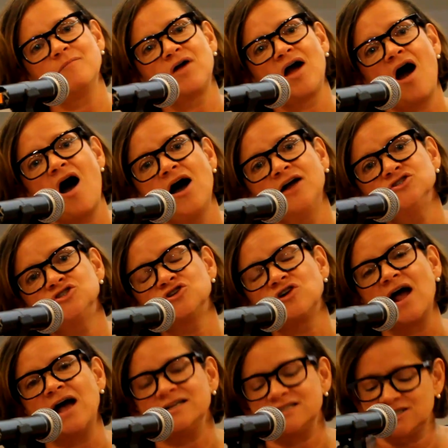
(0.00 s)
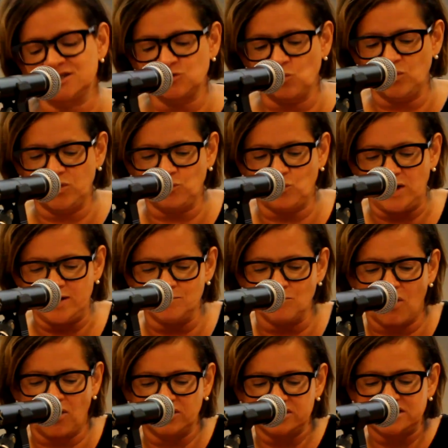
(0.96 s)
contrasts with what
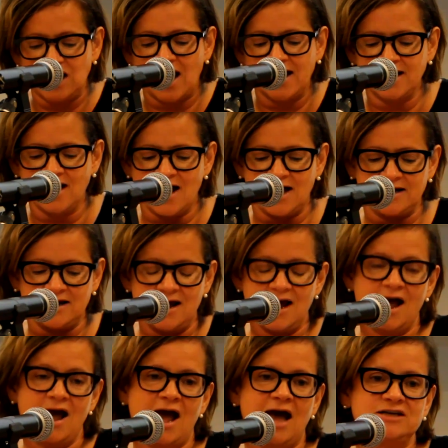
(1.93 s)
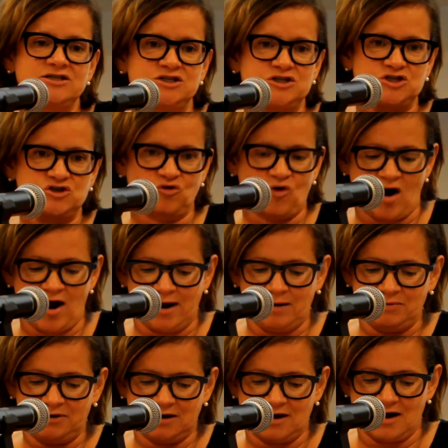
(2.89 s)
Mark Dion has described,